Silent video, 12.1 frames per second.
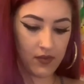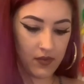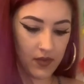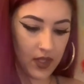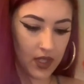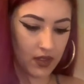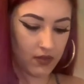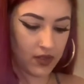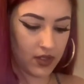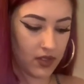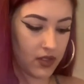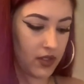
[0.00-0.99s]
Okay, we're
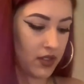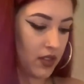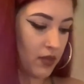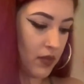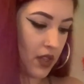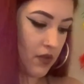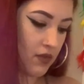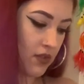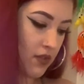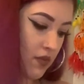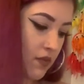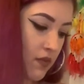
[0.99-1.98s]
just going to keep that
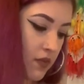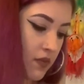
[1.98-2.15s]
one.